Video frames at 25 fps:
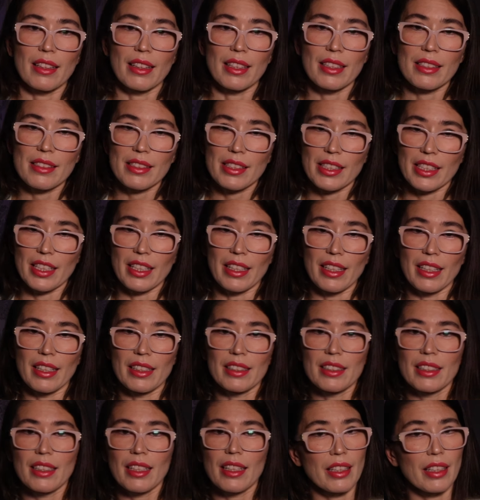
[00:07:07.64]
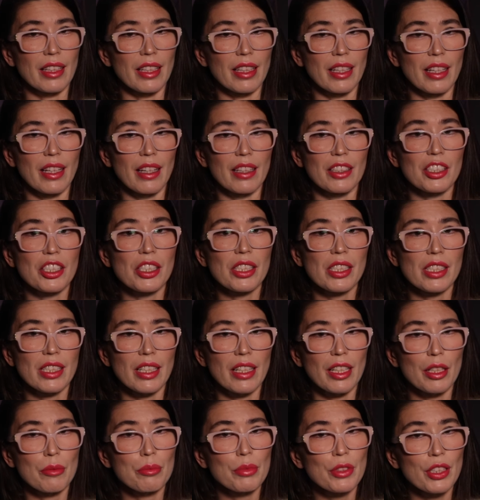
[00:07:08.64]
this year, their
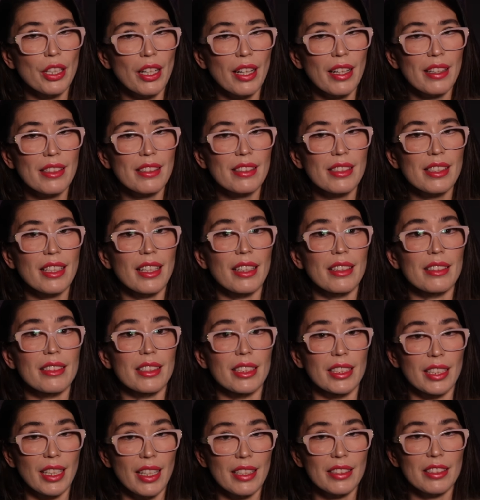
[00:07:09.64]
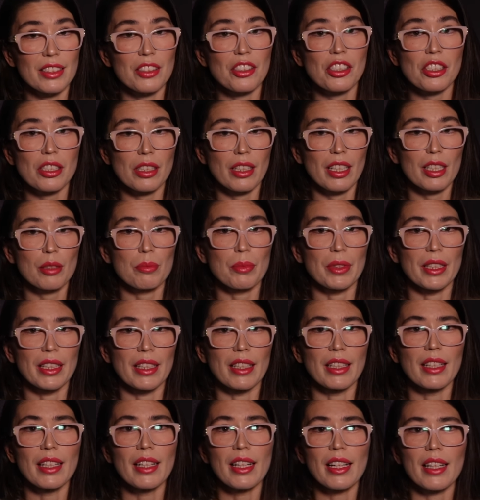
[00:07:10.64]
share price has risen
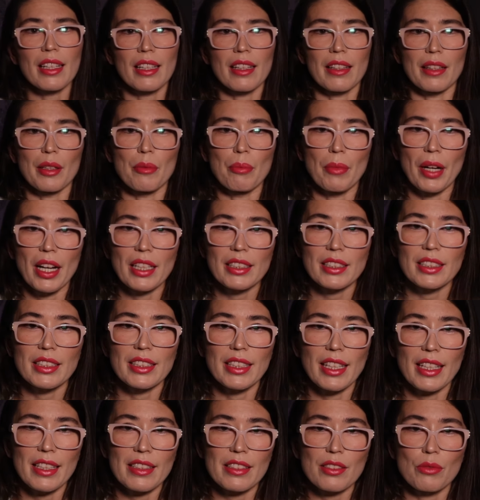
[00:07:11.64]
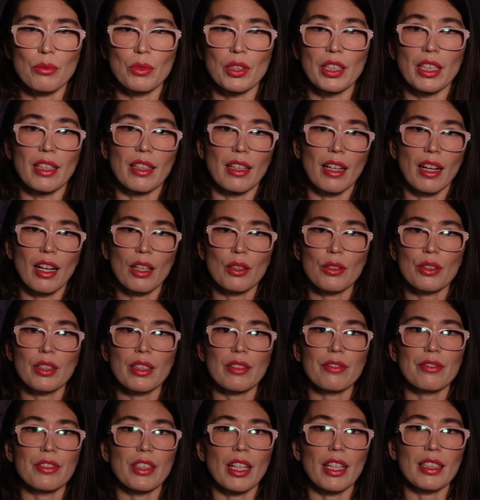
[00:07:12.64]
sharply. The money raised will allow
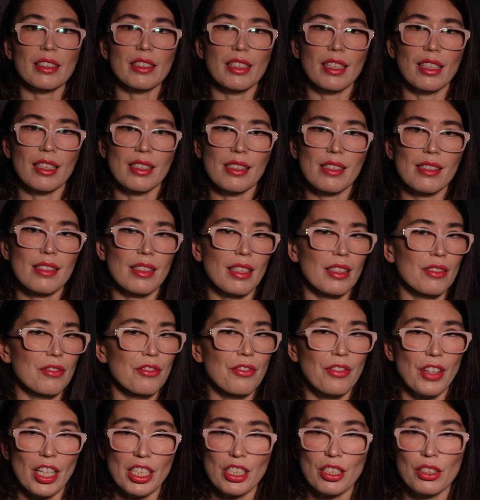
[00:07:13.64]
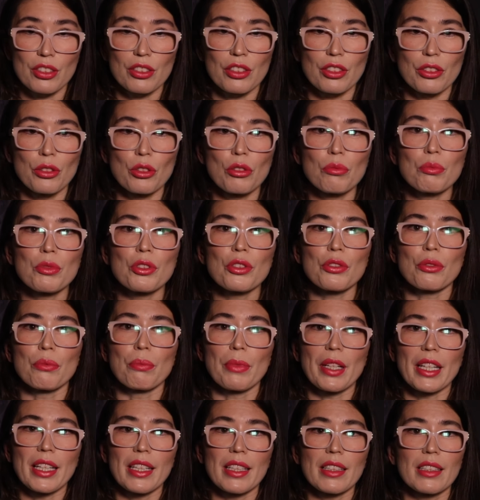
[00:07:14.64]
the fragrance and fashion group to
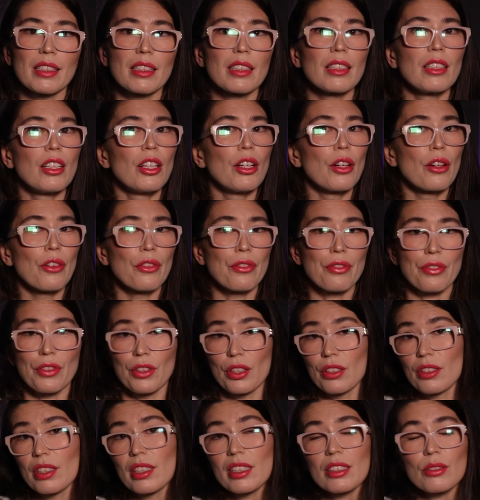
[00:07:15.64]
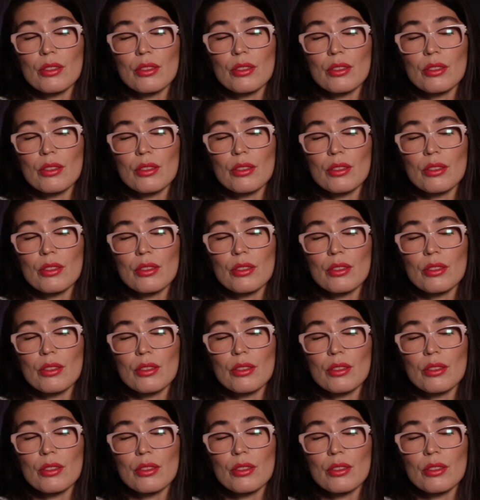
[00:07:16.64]
make further